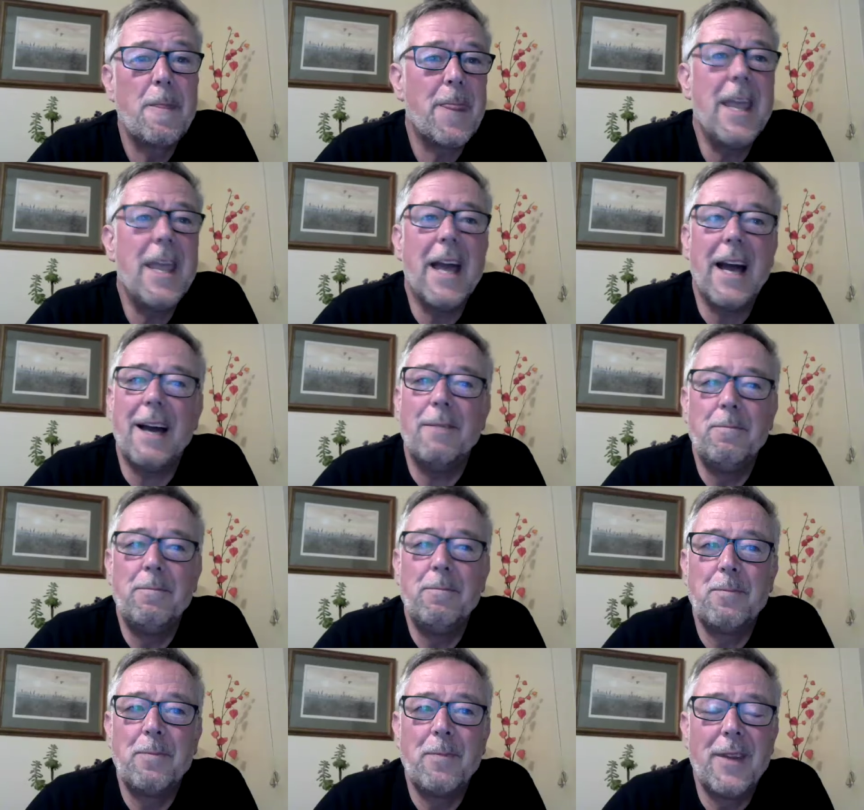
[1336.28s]
Yeah.
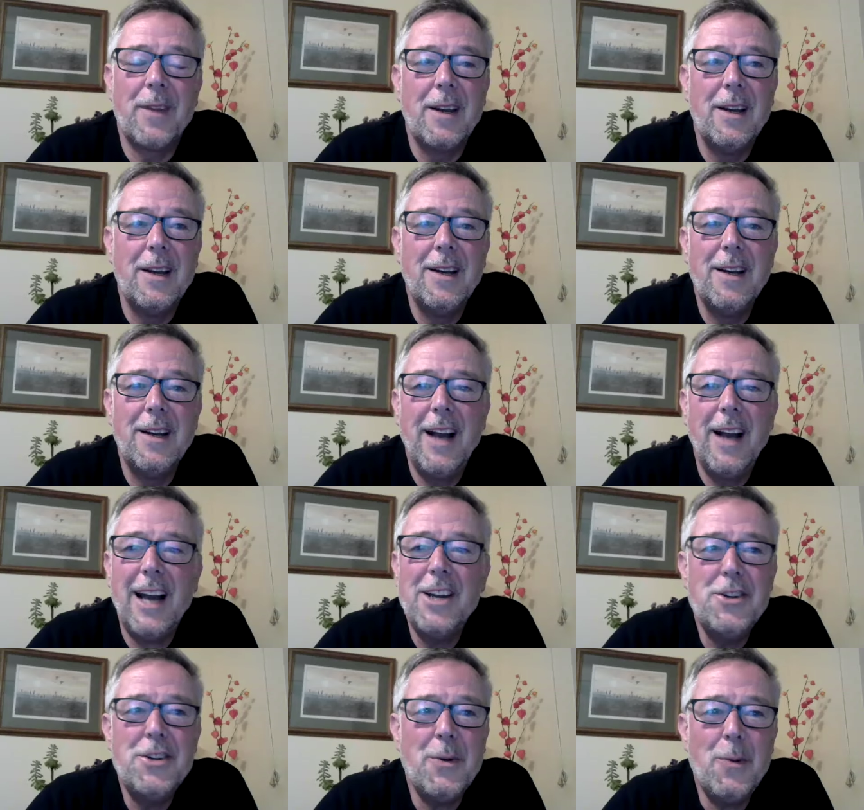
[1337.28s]
And
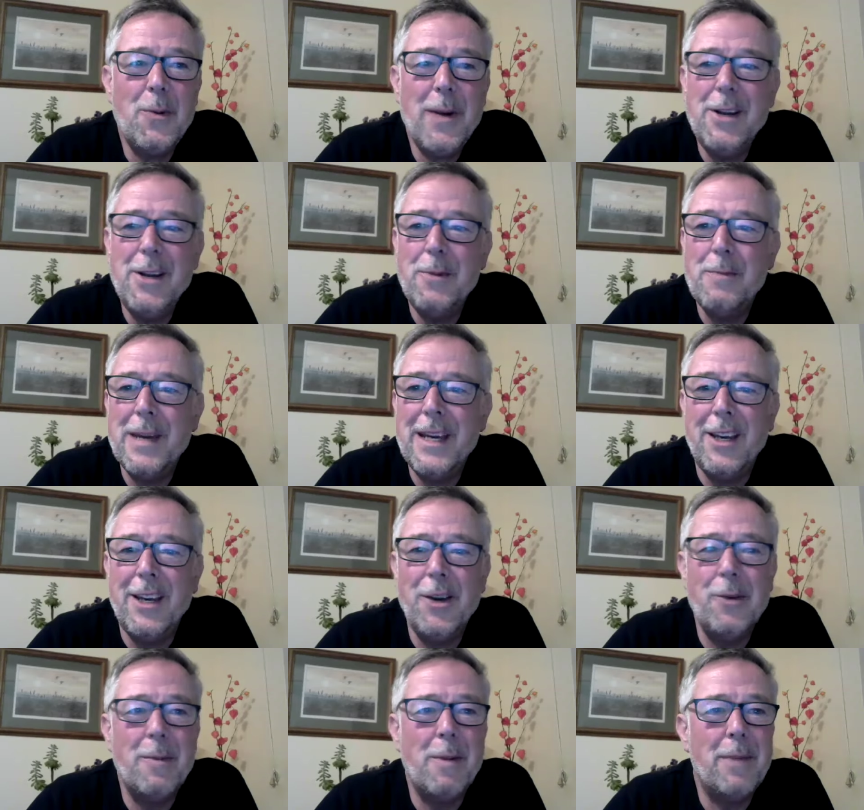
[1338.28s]
you don't, when you meet
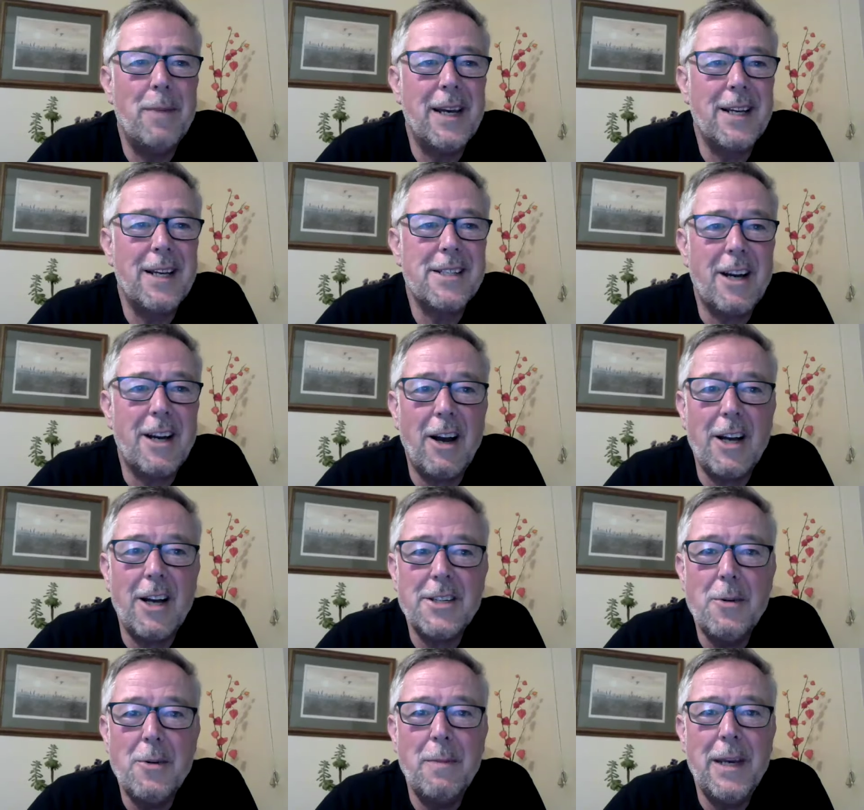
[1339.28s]
human beings, I
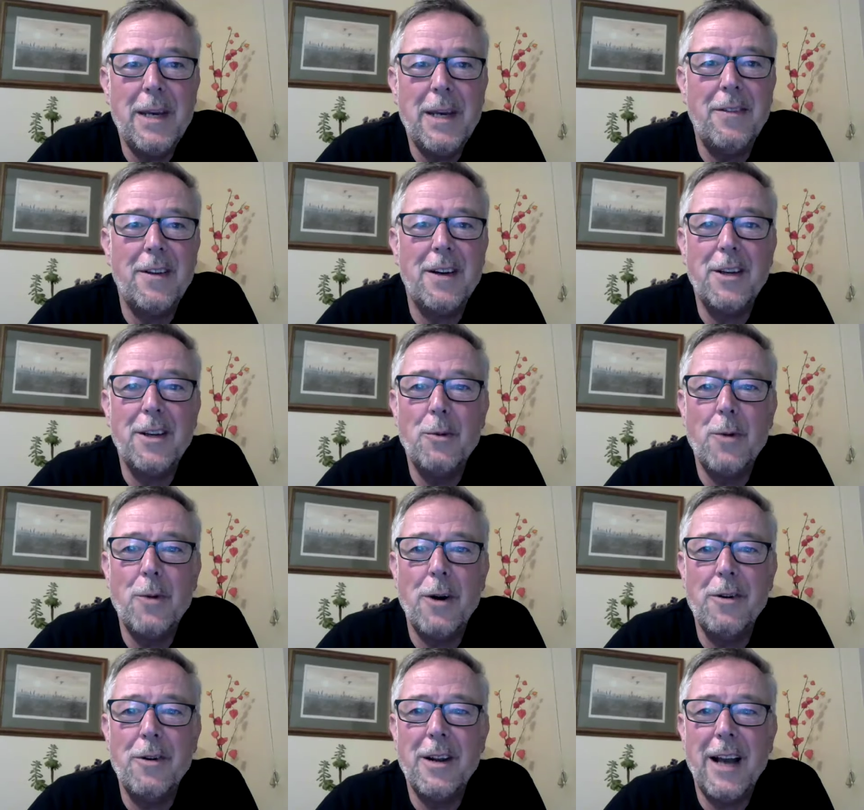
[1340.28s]
don't mean that you
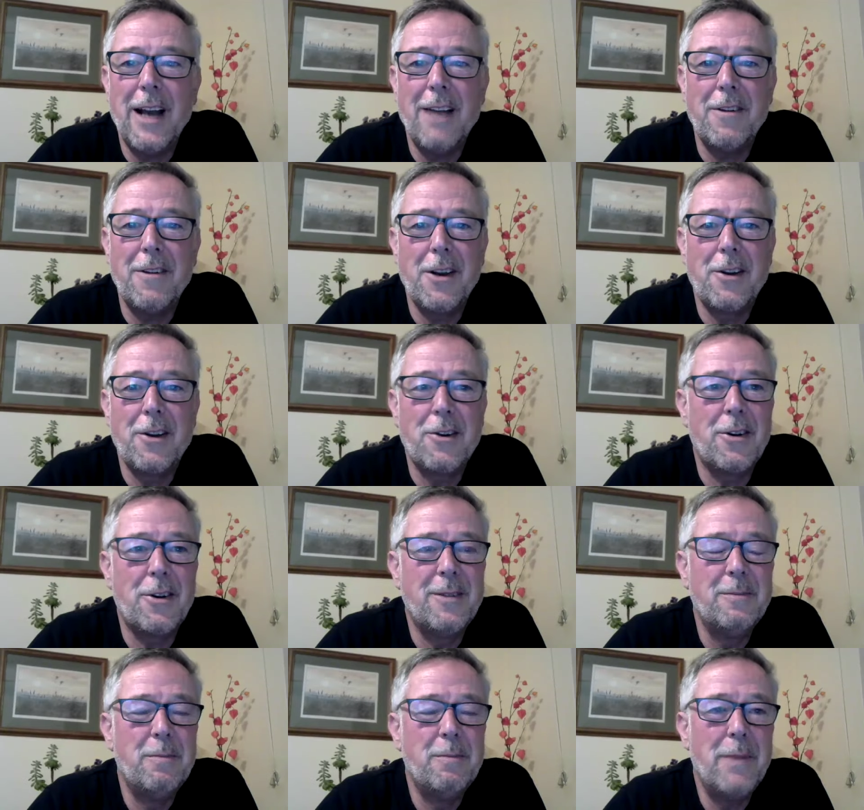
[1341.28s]
won't ever
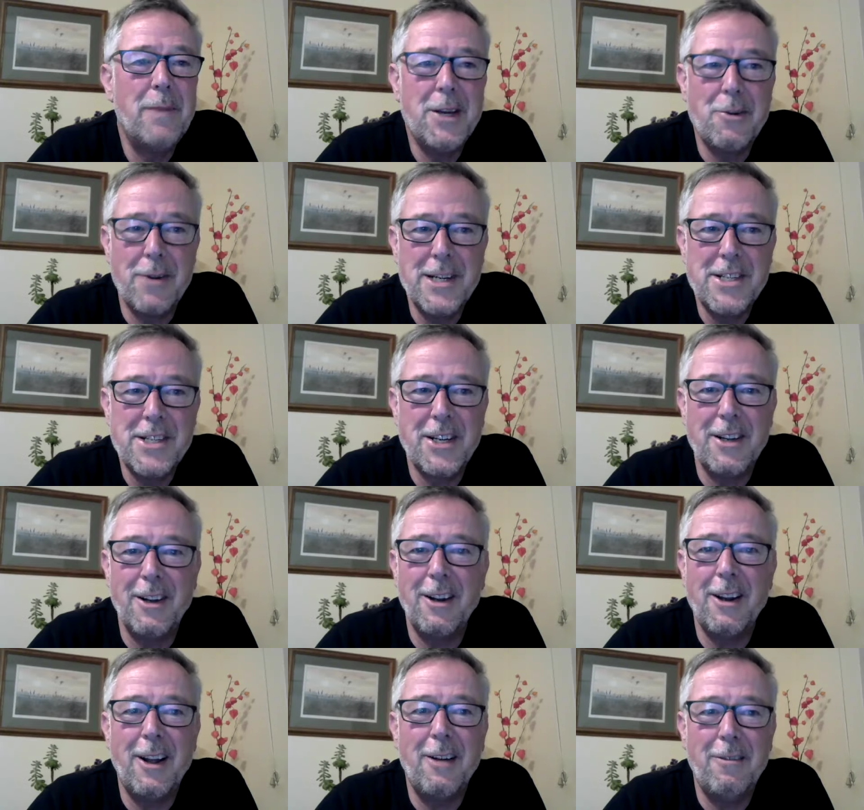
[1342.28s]
be
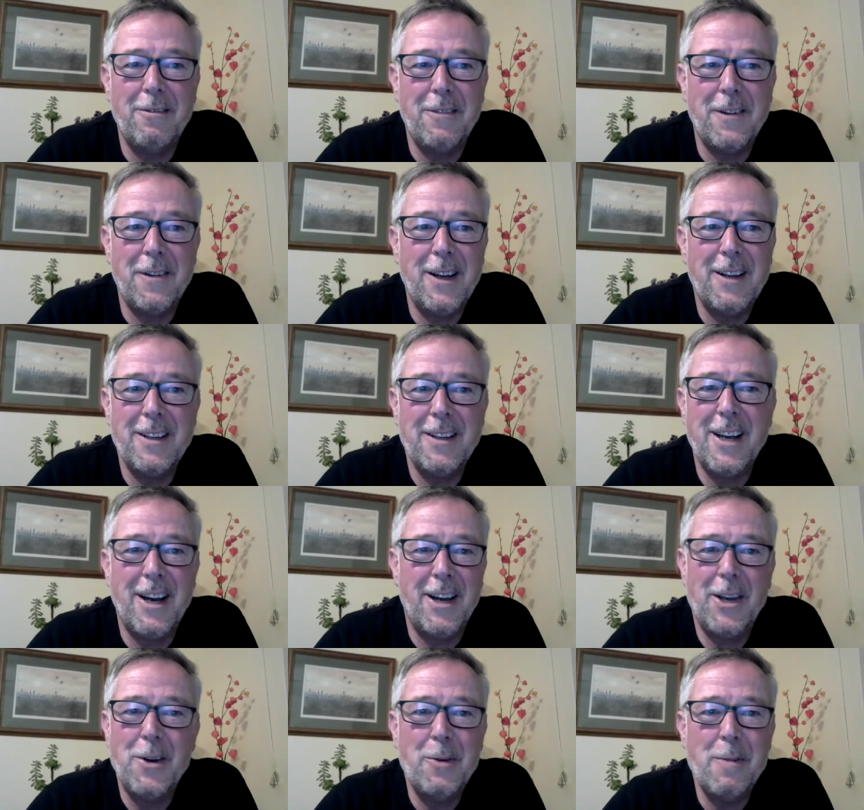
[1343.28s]
critical of
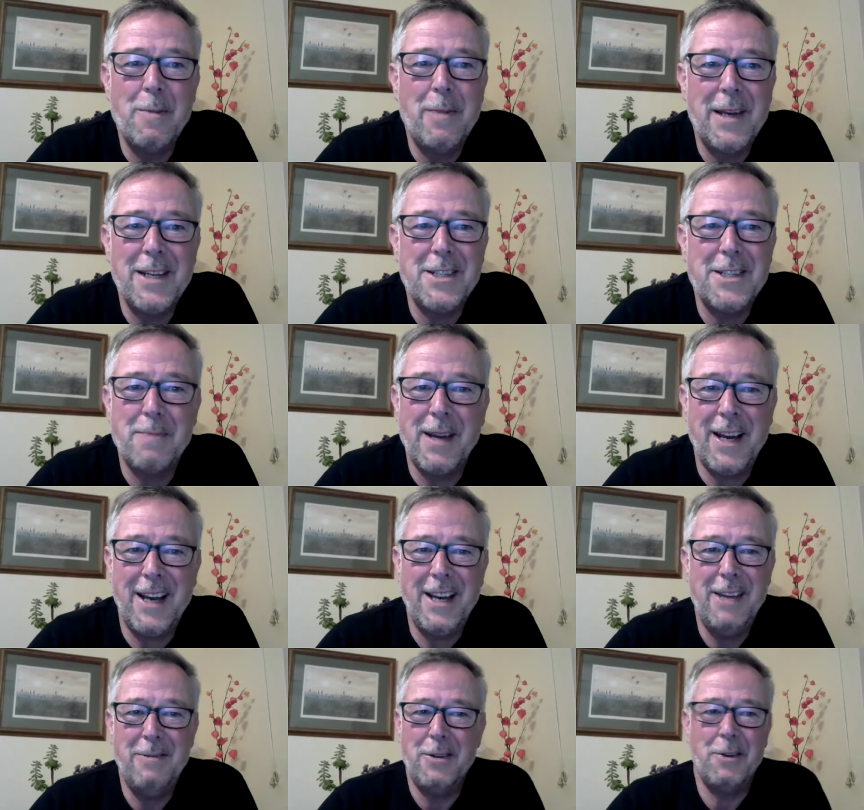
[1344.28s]
a human being's
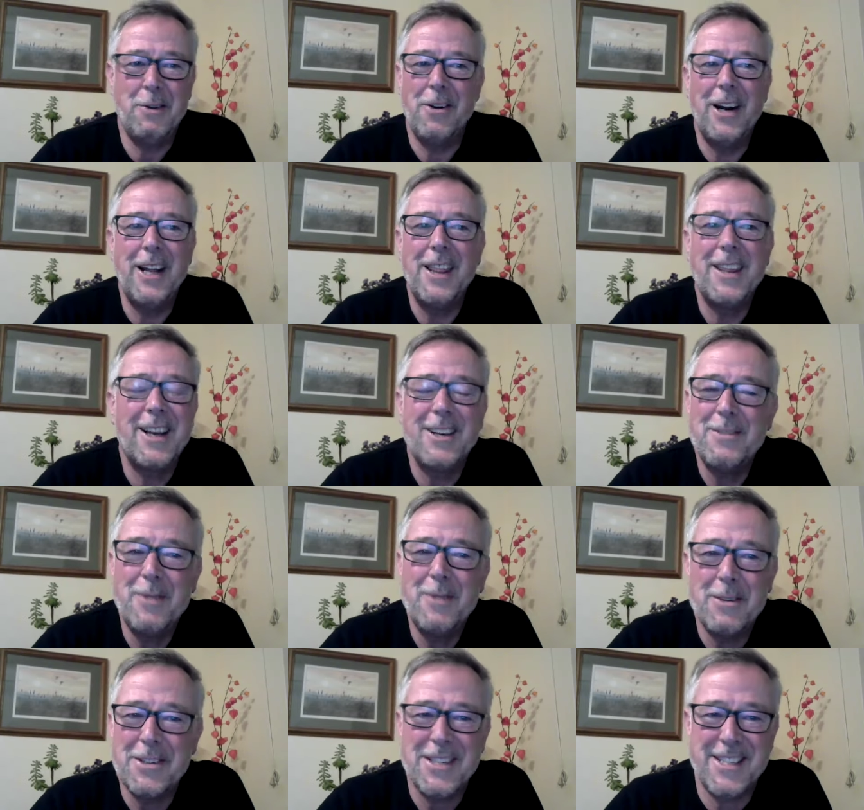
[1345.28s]
behavior or anything. I'm
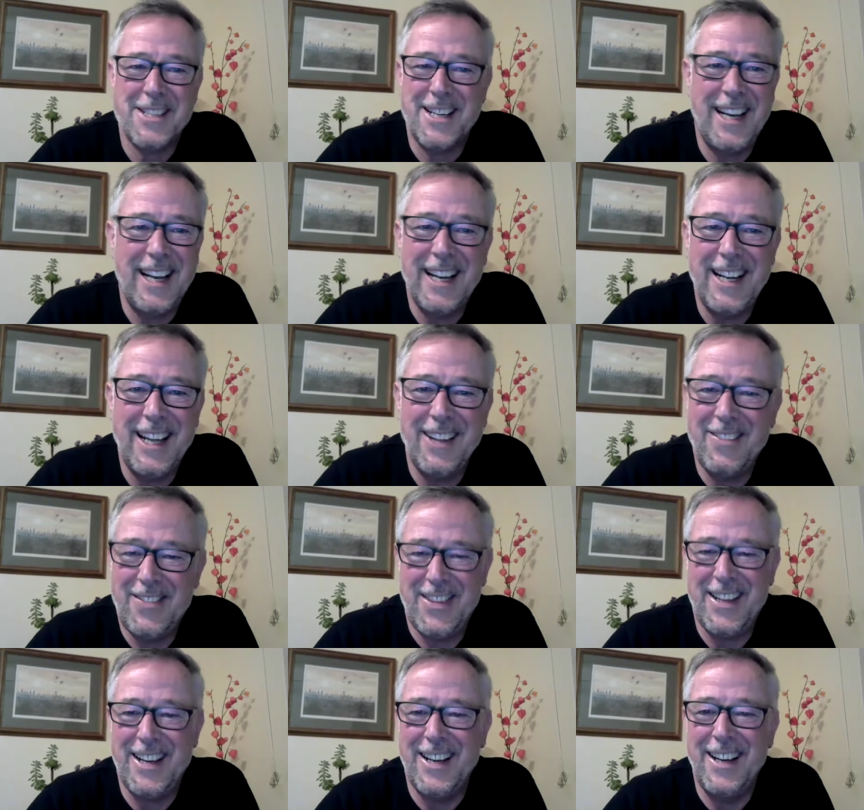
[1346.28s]
not saying any of
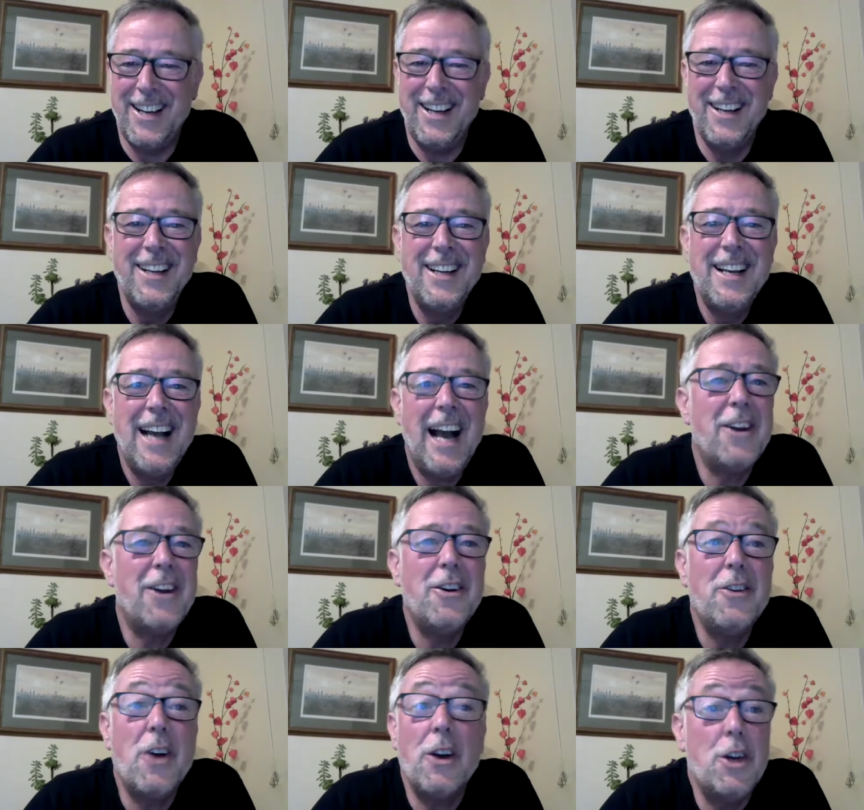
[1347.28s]
that.
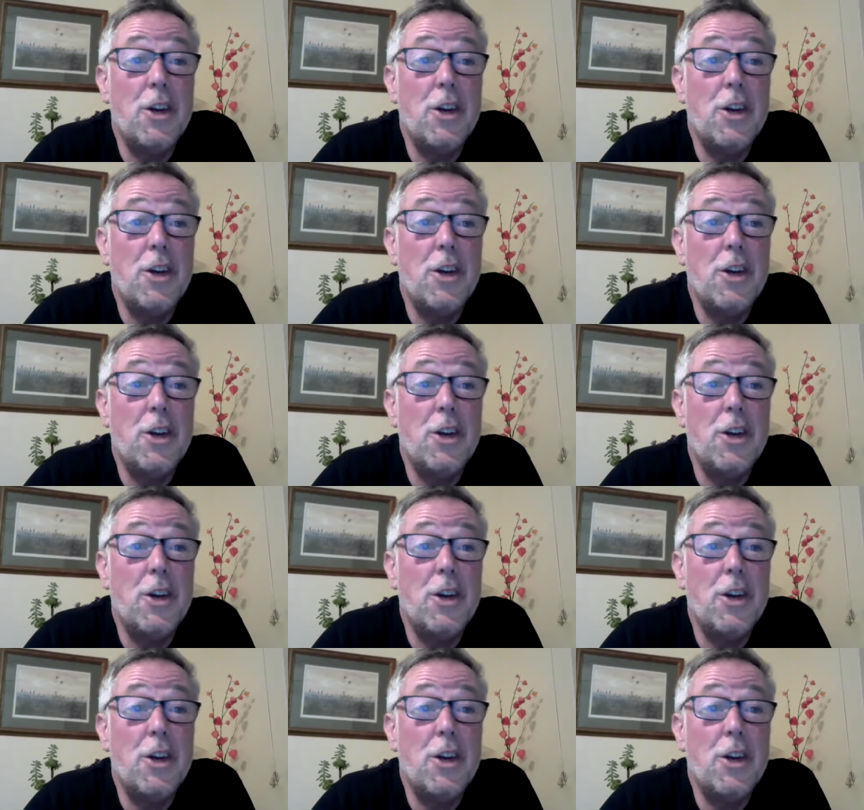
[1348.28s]
And